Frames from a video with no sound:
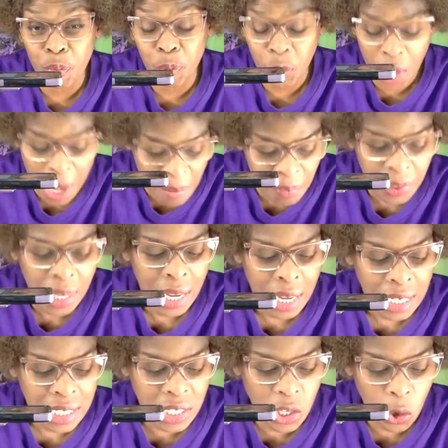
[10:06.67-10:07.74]
Okay.
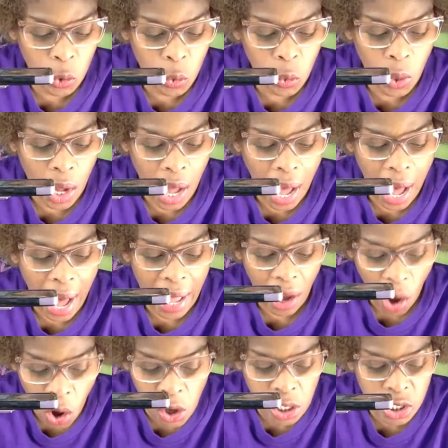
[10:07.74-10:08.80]
So I
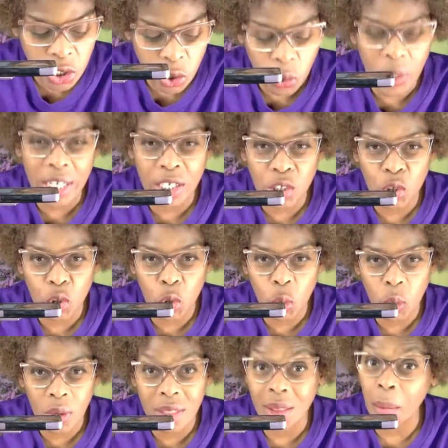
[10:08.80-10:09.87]
also
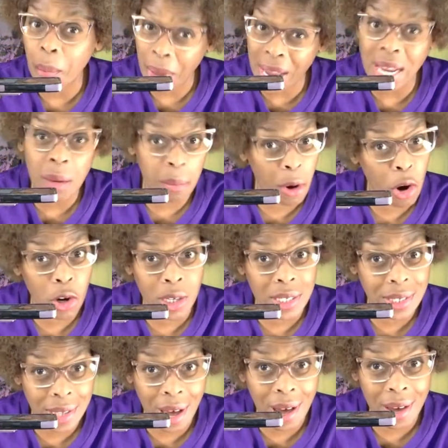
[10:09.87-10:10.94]
enjoy the paint party
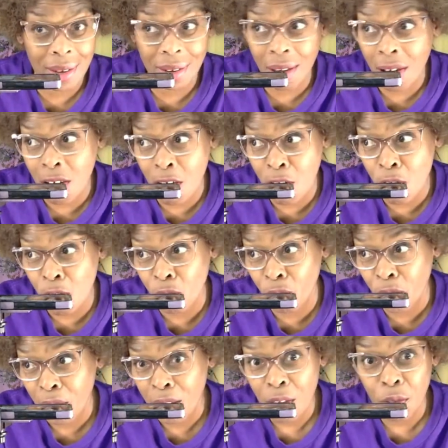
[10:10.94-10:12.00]
side
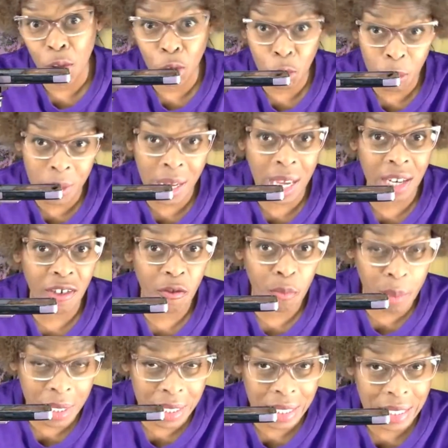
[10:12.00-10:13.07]
of the
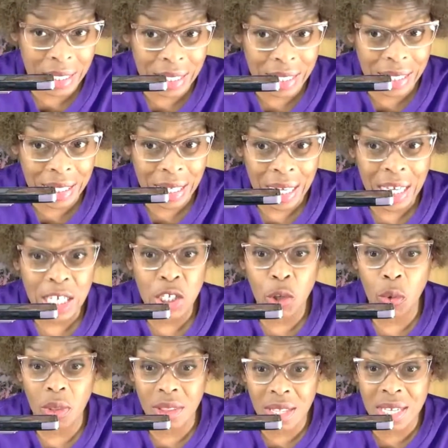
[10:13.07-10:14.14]
creative business.
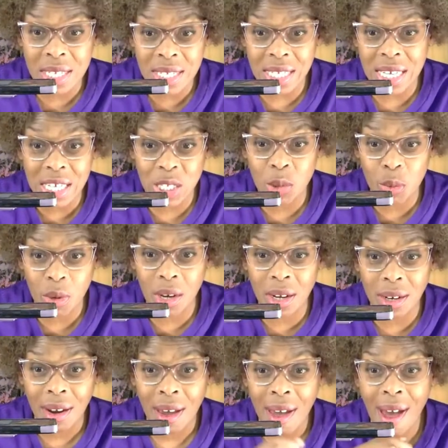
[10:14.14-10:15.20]
So this is
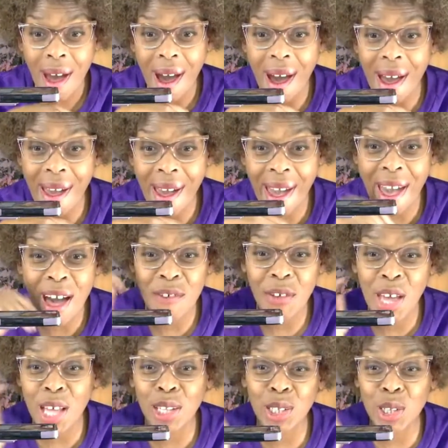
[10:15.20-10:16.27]
what I have.
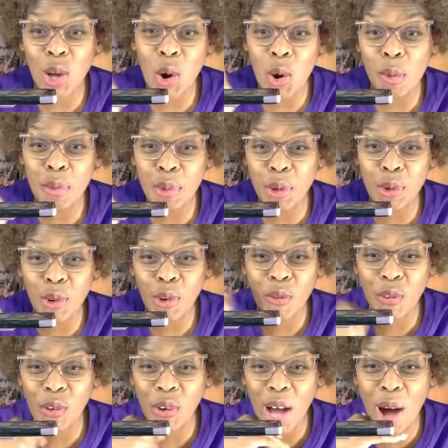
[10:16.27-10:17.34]
Hello,
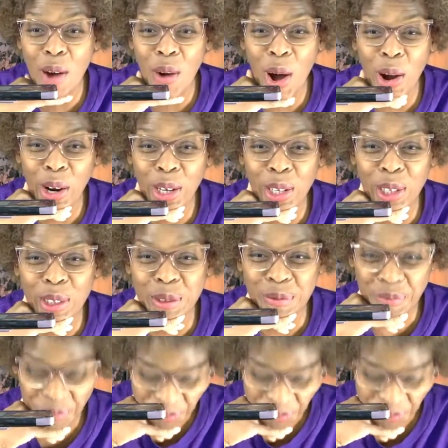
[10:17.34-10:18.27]
beautiful. How are you?